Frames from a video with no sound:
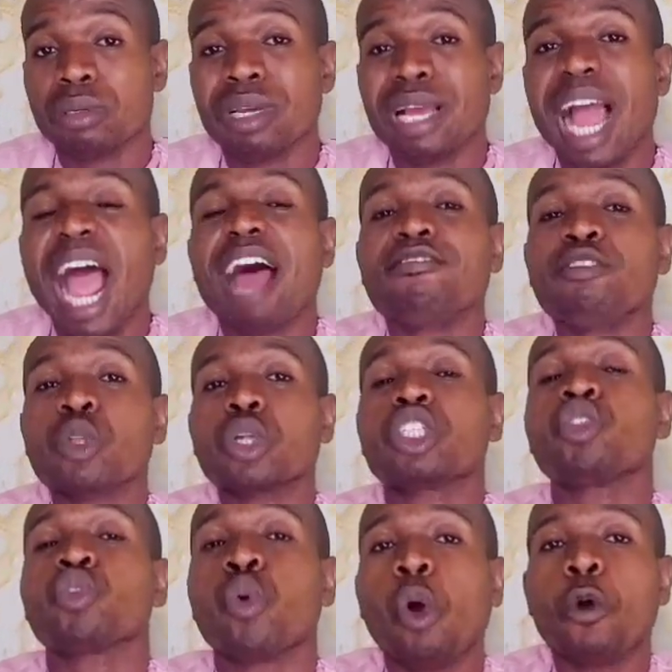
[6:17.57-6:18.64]
have nothing
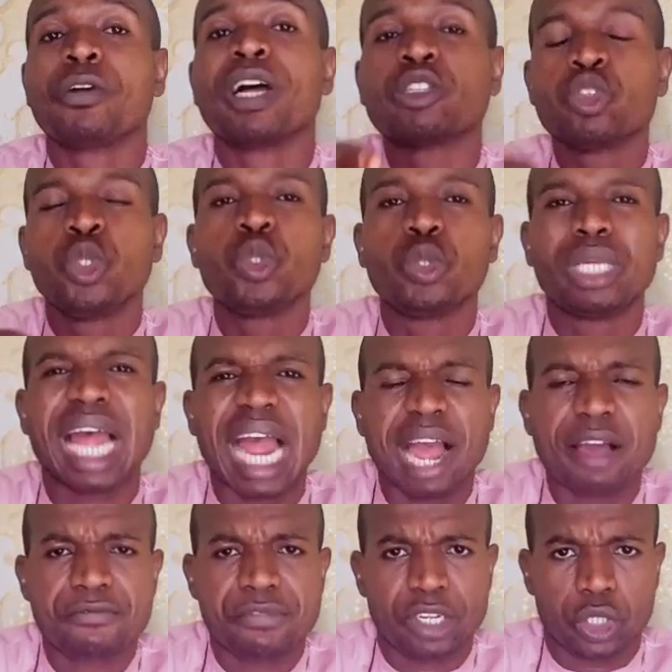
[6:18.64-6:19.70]
to offer to you that
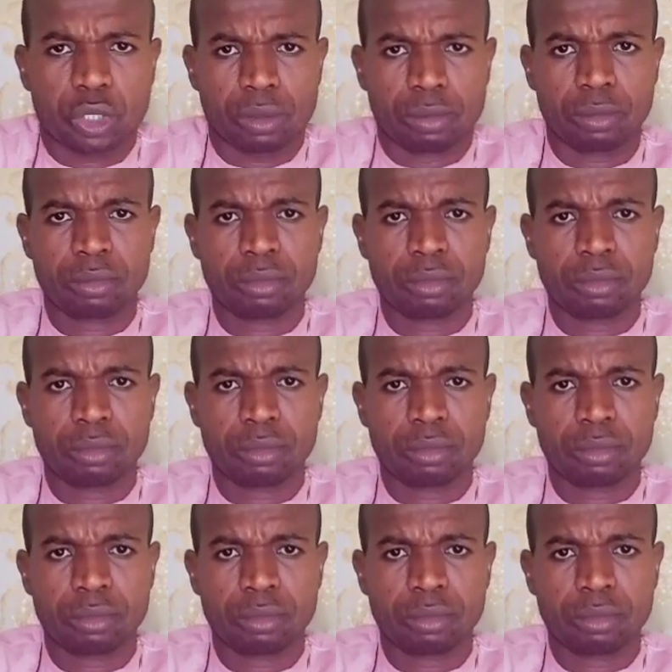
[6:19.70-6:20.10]
have vision.